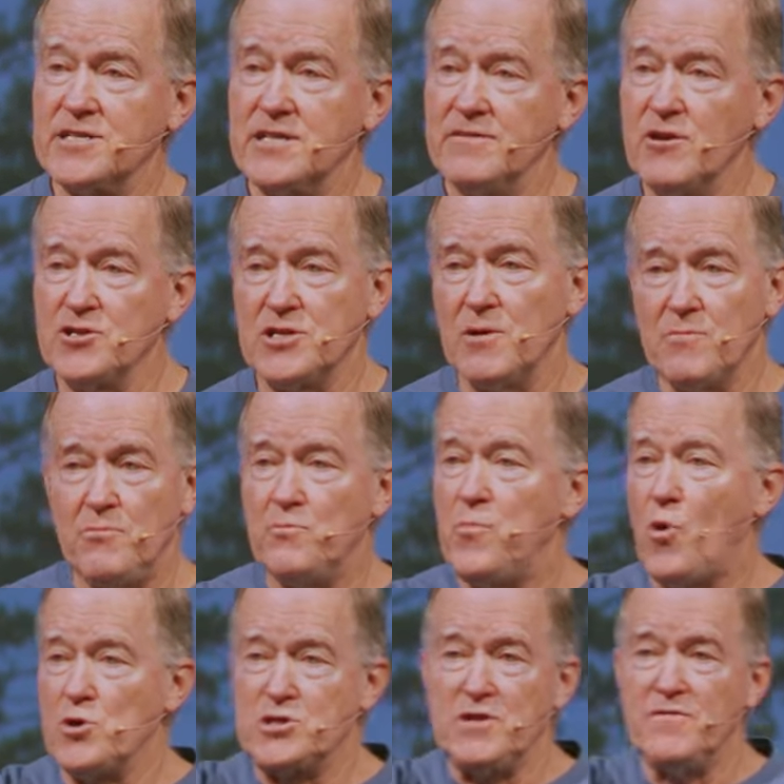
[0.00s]
There's a
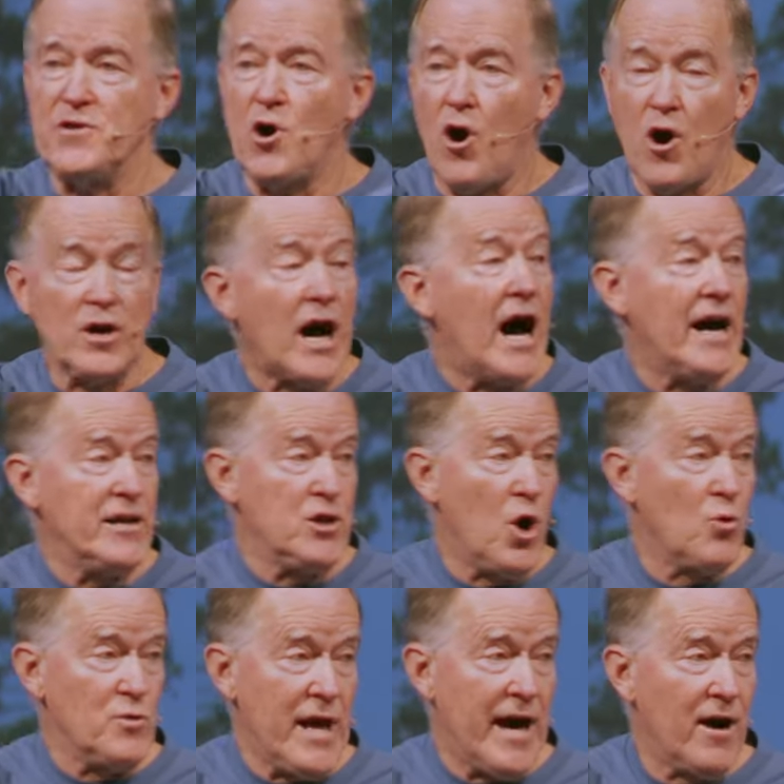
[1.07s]
portion of the yard I know
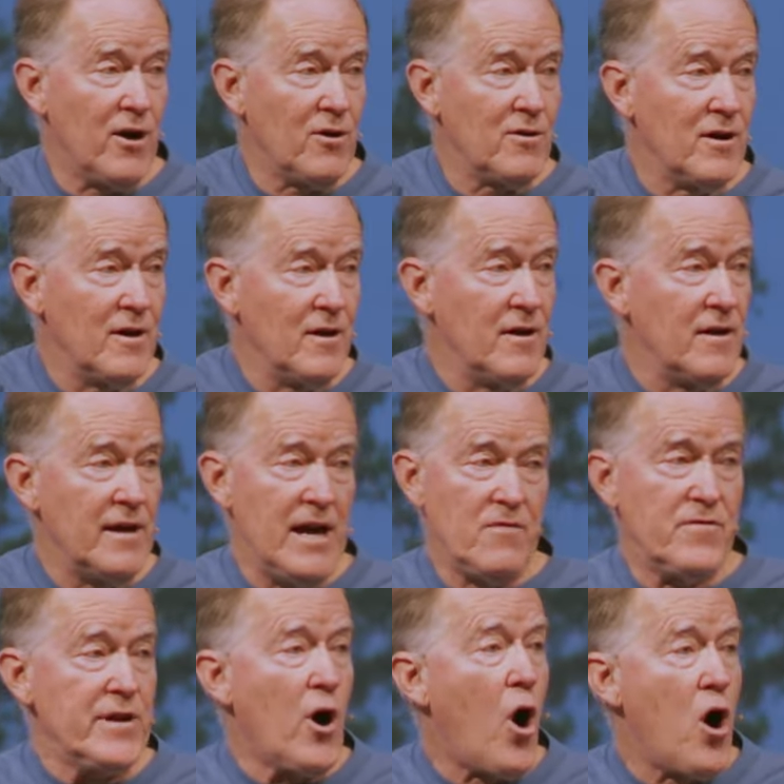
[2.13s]
now.
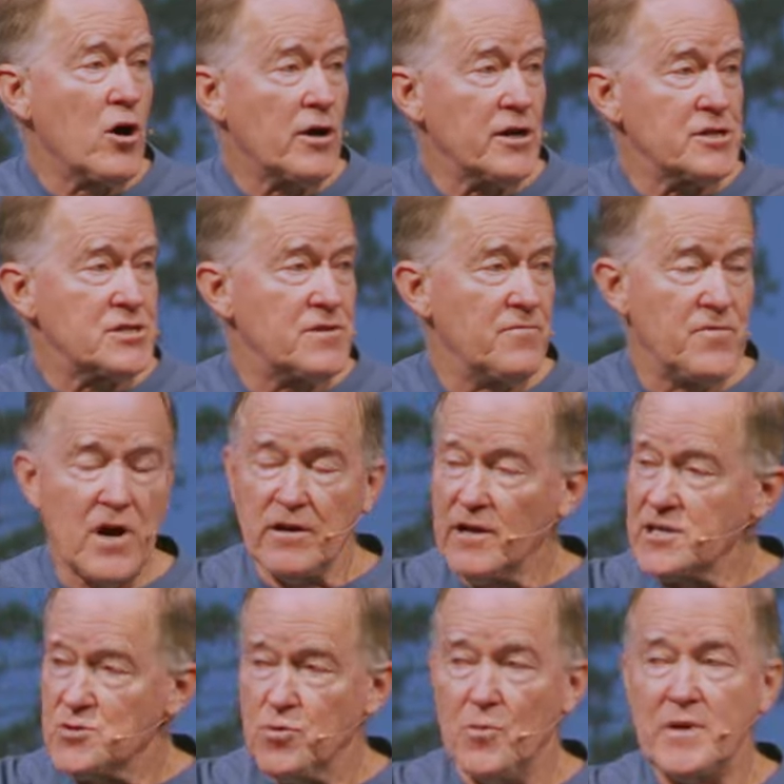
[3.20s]
Every August,
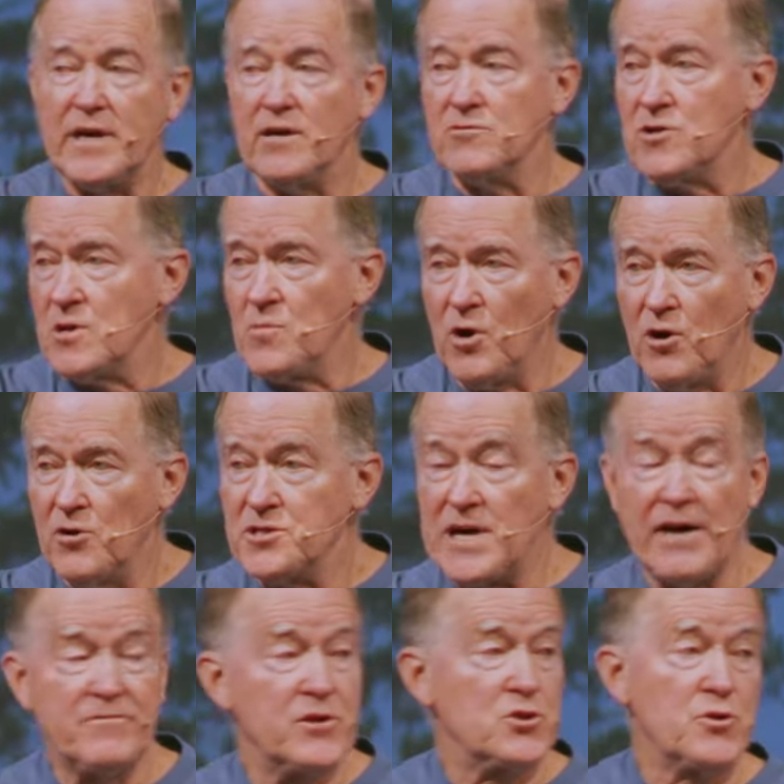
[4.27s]
fungus will begin to emerge. I
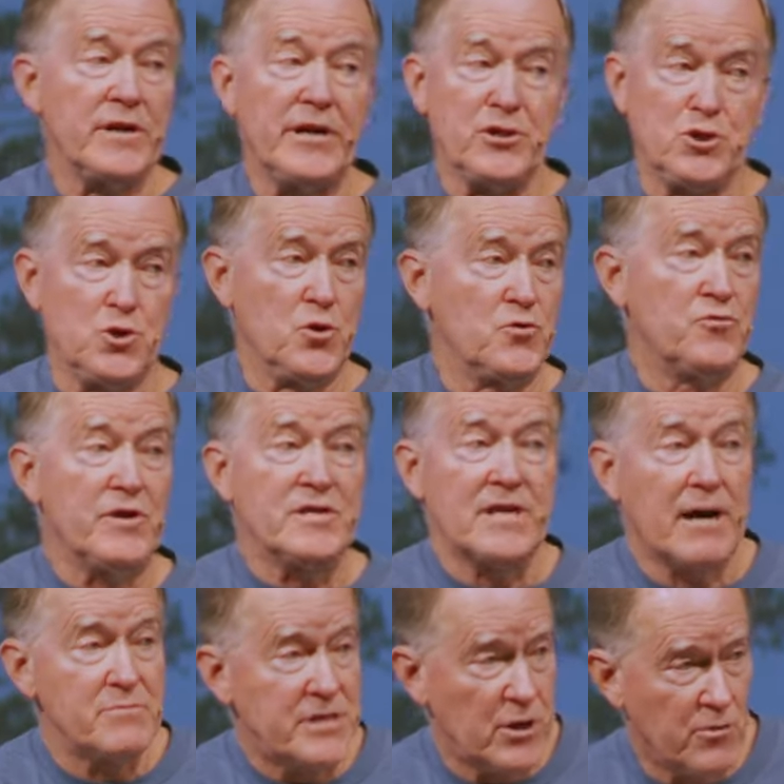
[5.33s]
have to treat it two or three
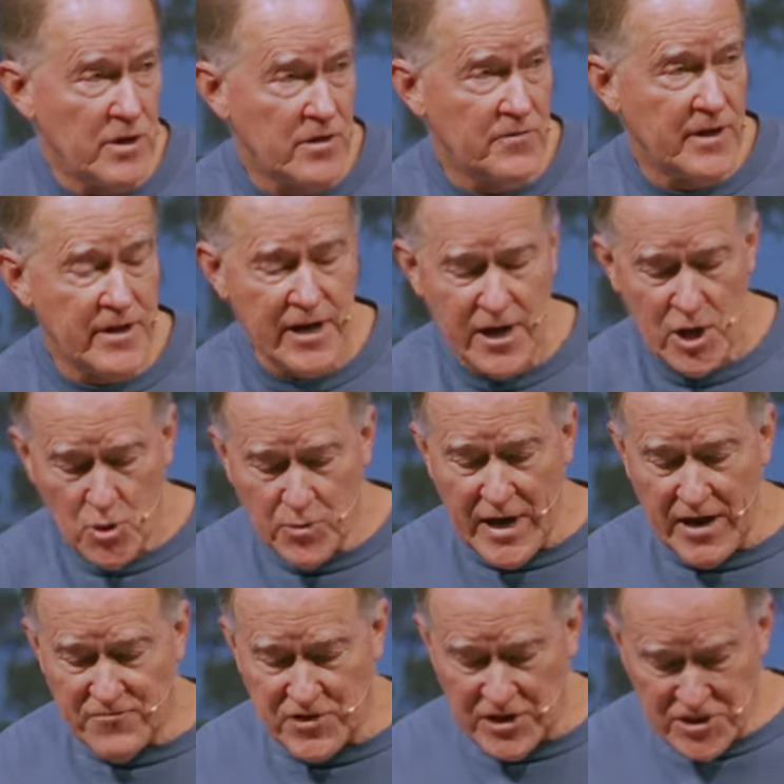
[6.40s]
times to get rid of it. We
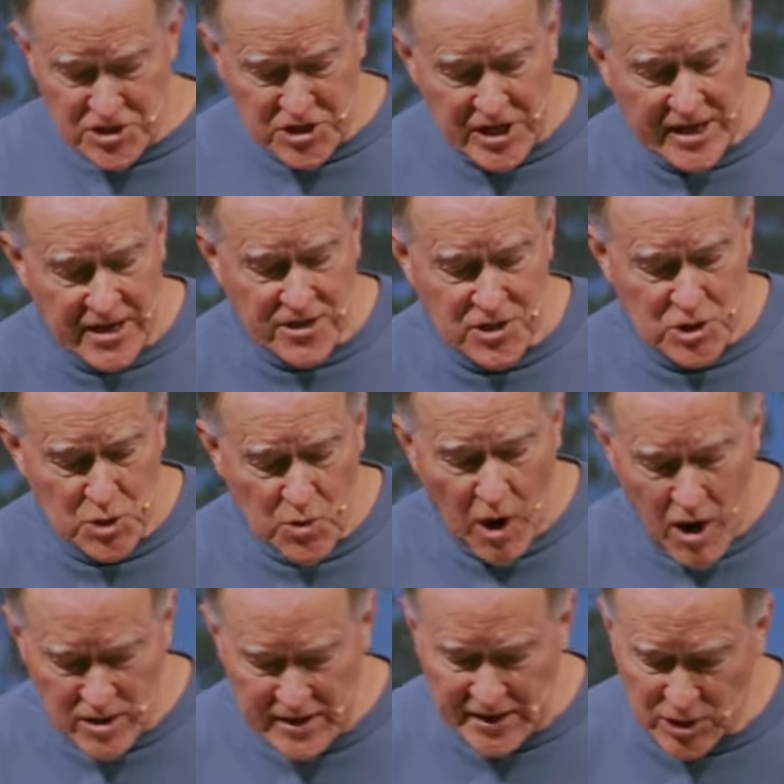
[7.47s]
have to tend to our
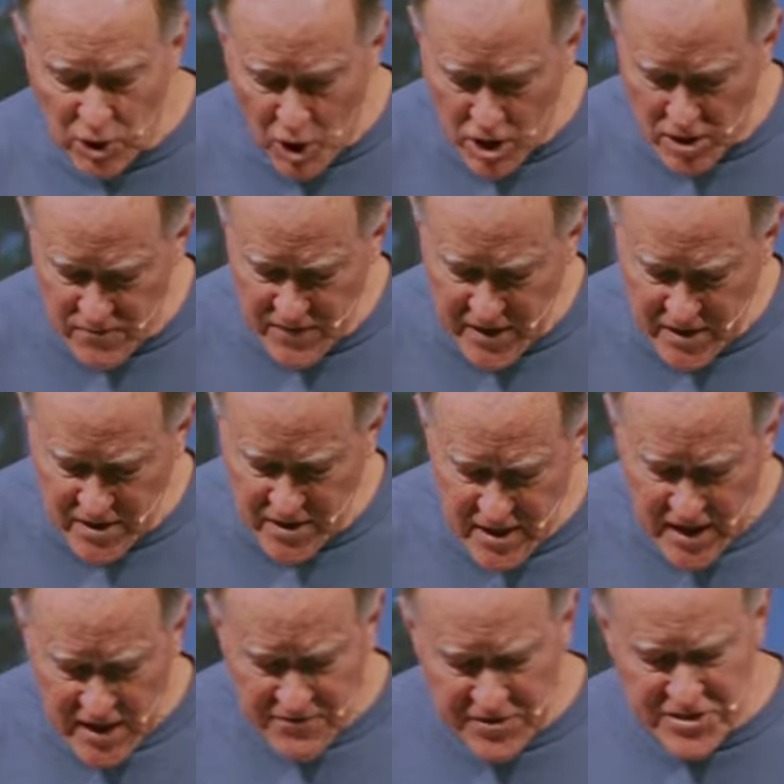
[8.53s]
little Garden of Eden.
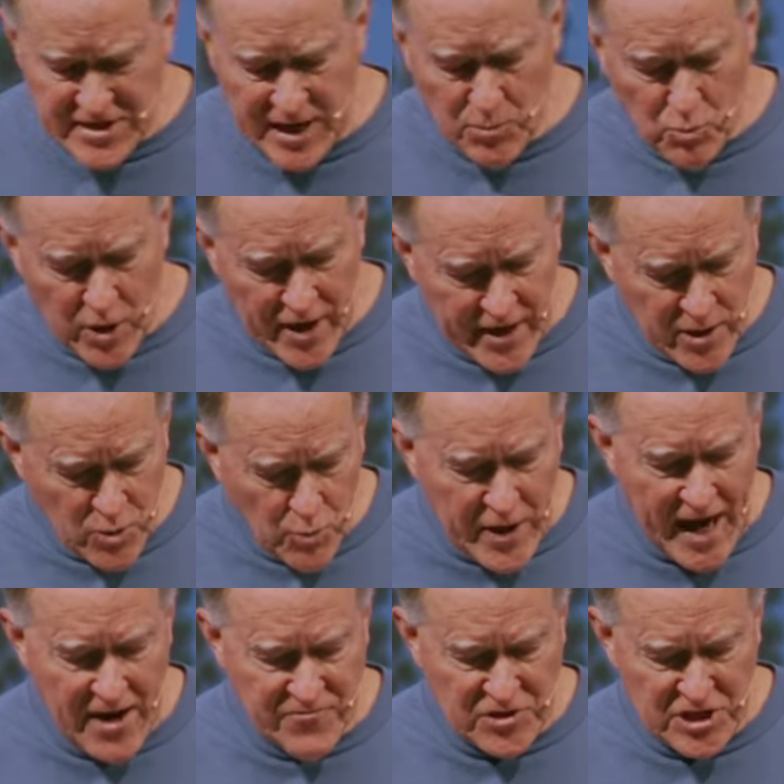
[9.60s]
In the same way, we
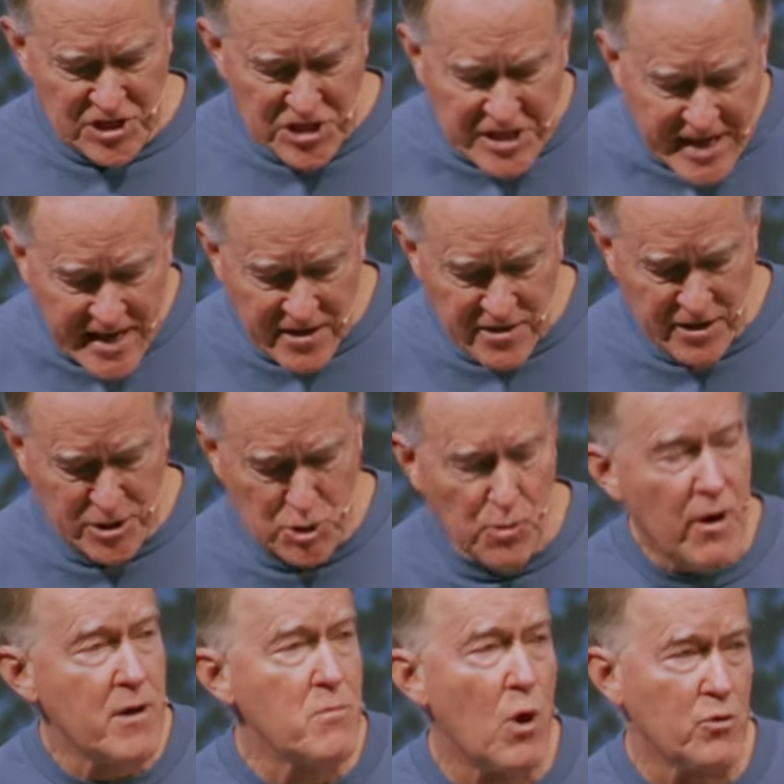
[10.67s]
have to tend to our
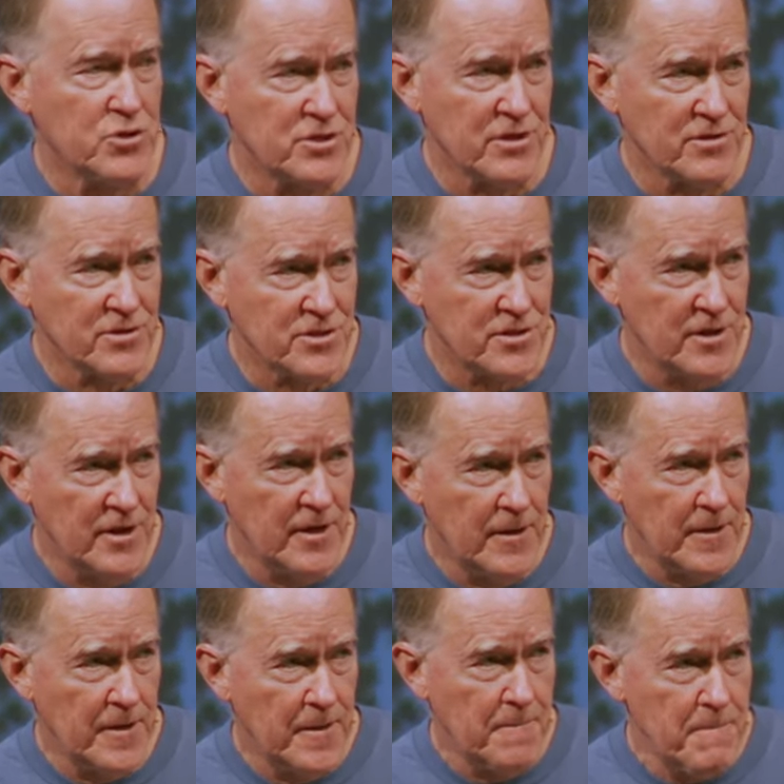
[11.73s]
emotions.
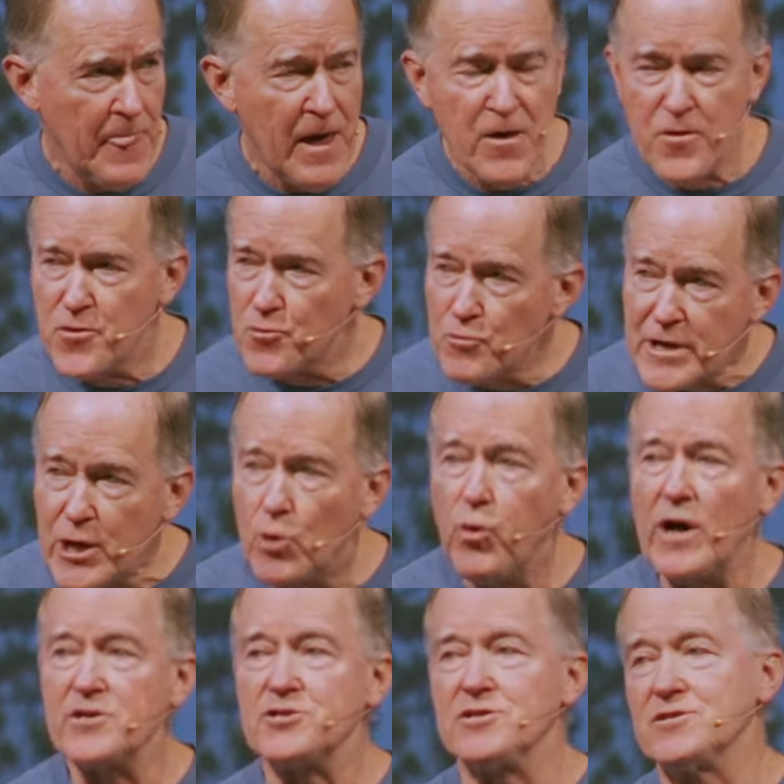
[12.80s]
Three
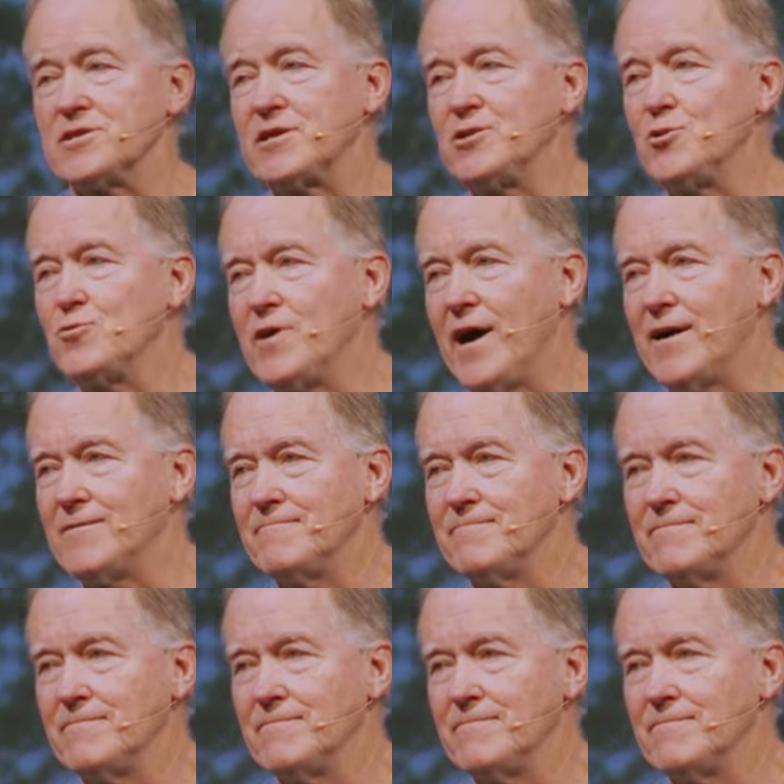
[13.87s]
questions can do that.